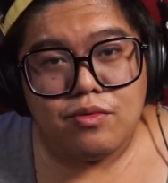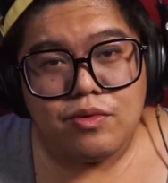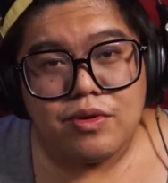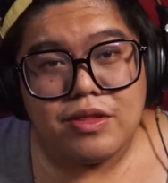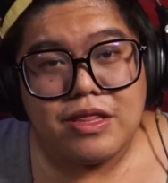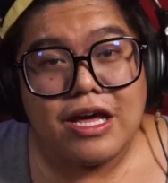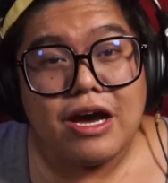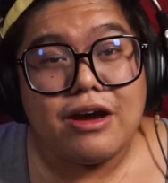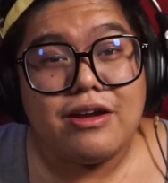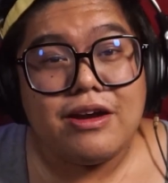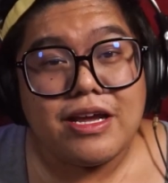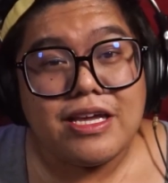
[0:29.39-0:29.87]

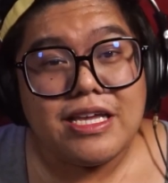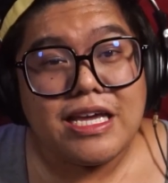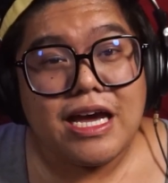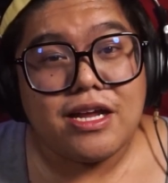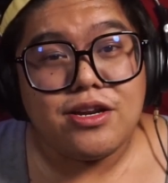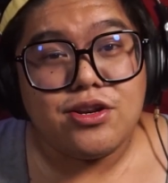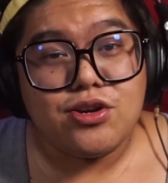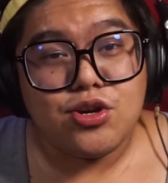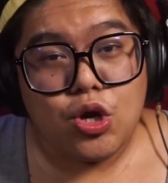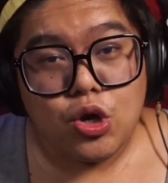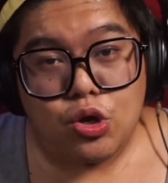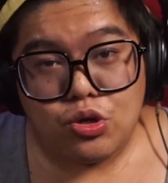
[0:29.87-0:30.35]
without
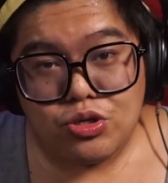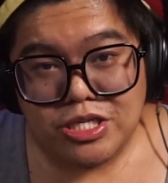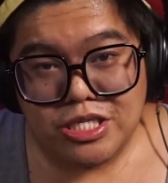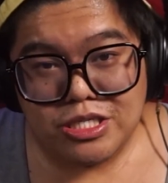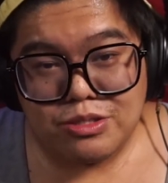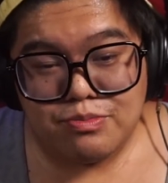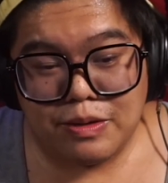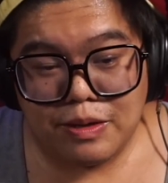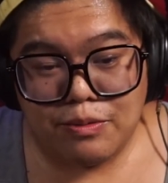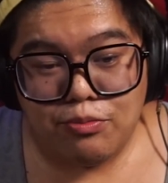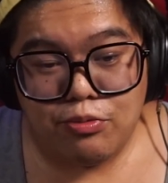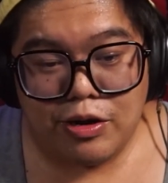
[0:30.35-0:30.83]
Ayanokoji's
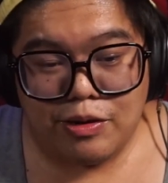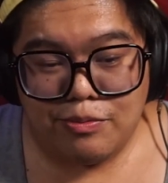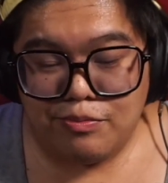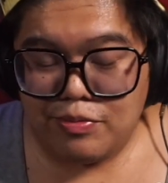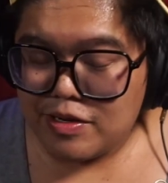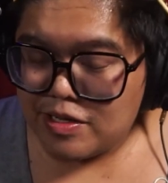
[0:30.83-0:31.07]
big brain?